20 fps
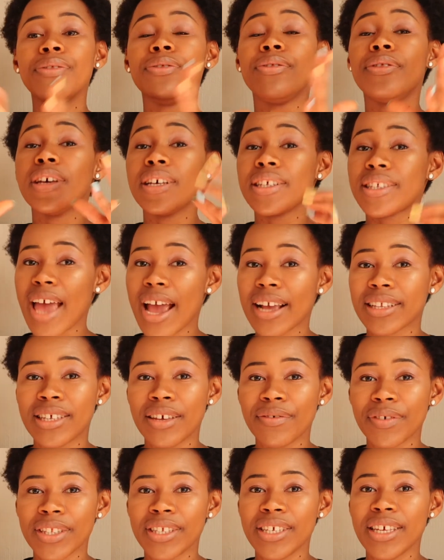This
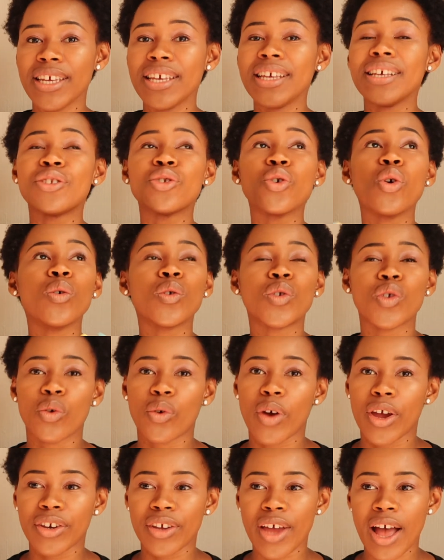activity is also
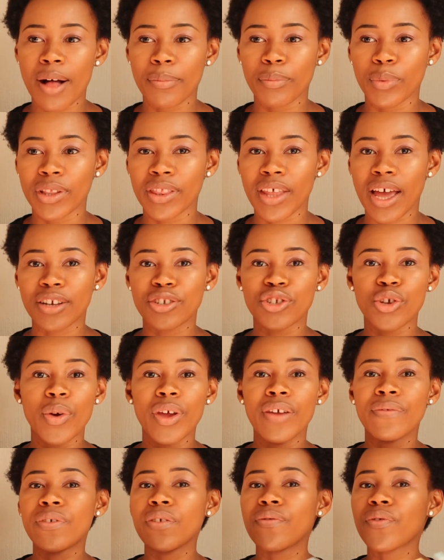going to help with that. So
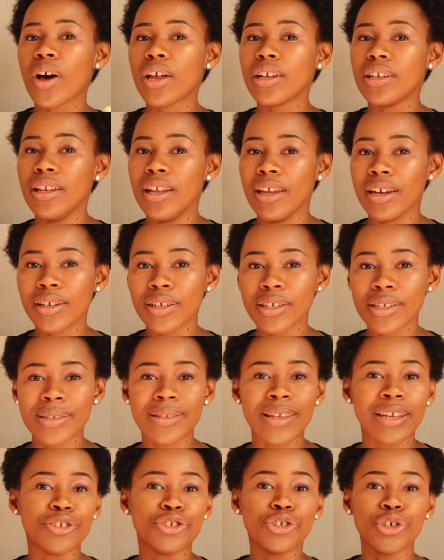if you've got littles
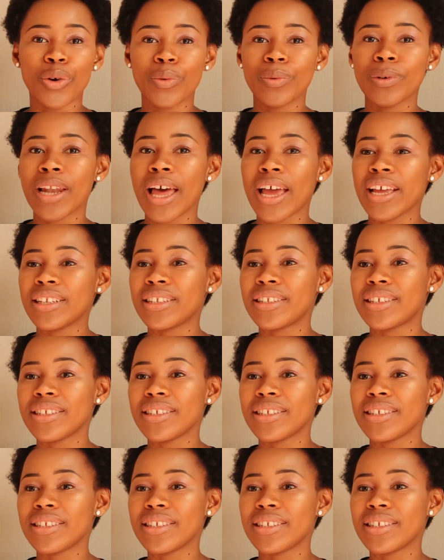that don't like